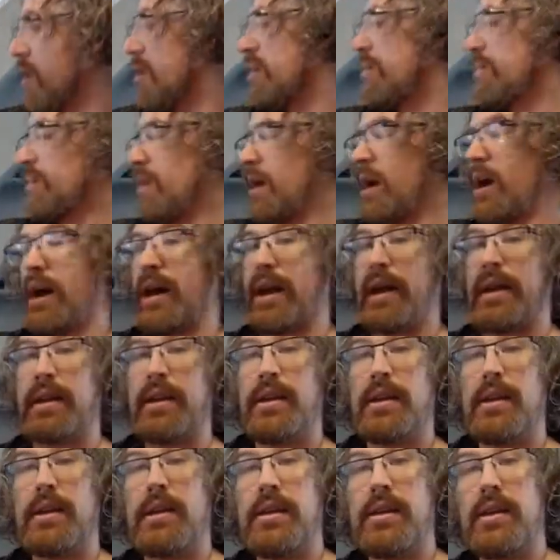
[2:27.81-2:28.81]
my
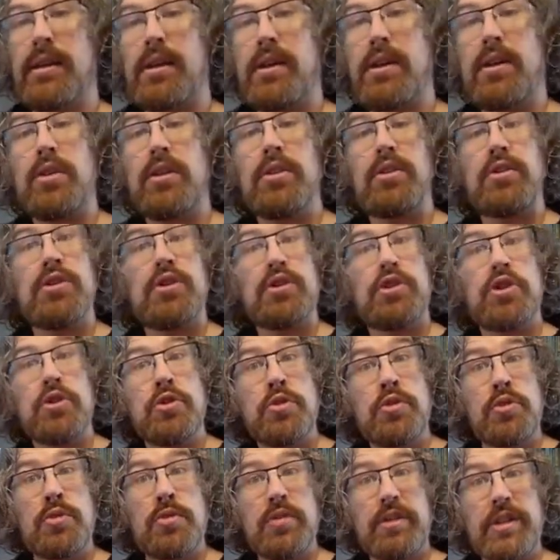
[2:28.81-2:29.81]

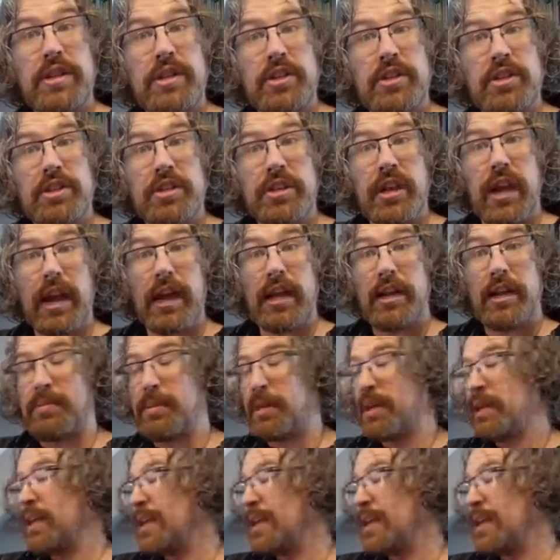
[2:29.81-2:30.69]
2D shape